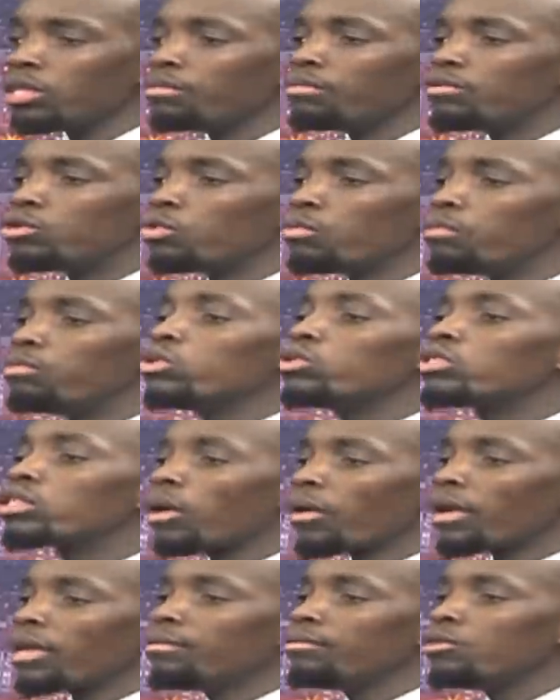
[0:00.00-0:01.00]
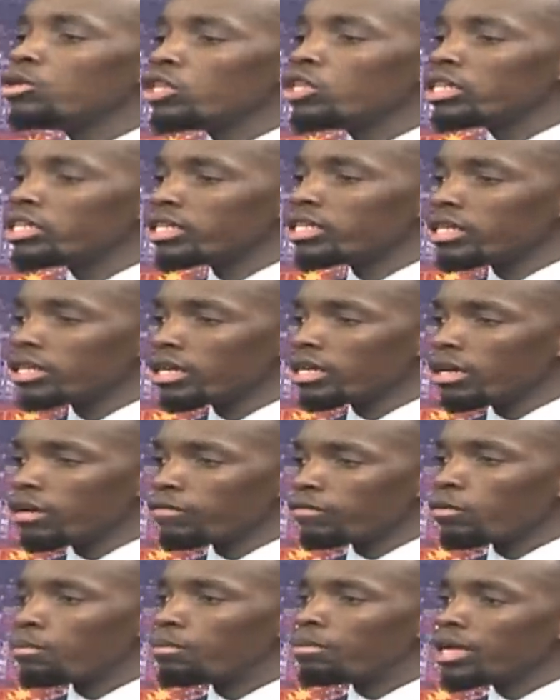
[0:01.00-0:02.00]
to boost our immunity
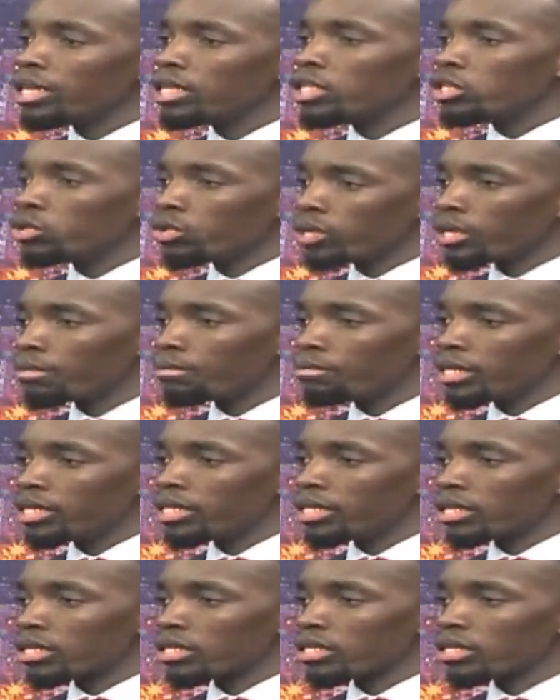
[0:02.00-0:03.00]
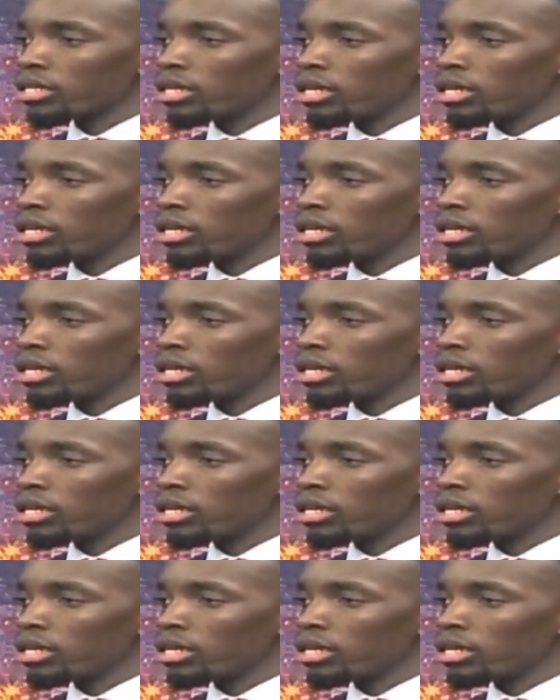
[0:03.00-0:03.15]
for pain during beatings.